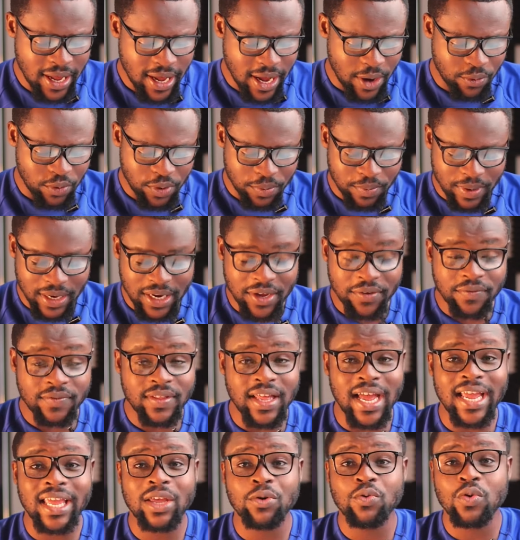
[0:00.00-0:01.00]
And we believe
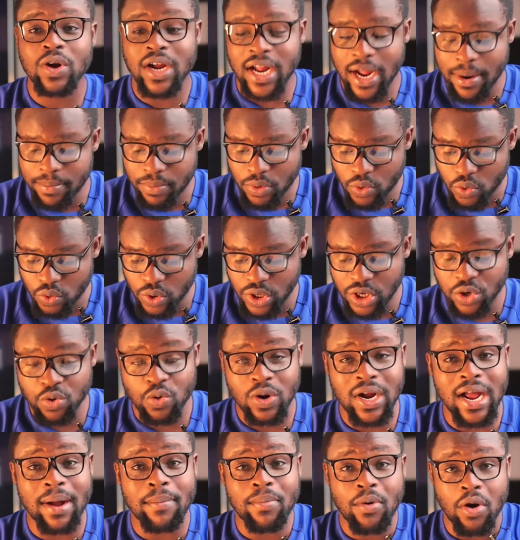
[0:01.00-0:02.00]
that he will come good. He
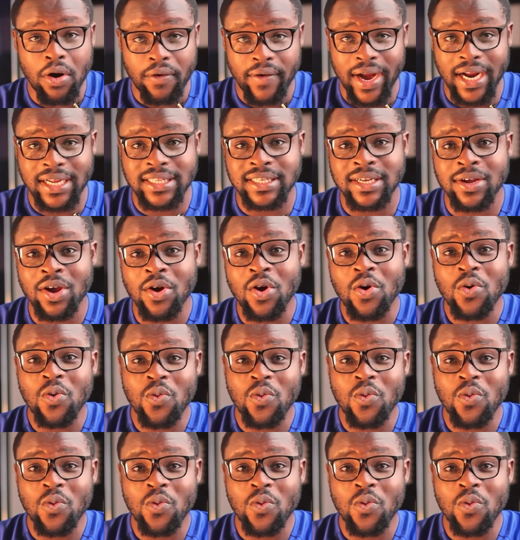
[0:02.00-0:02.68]
will come correct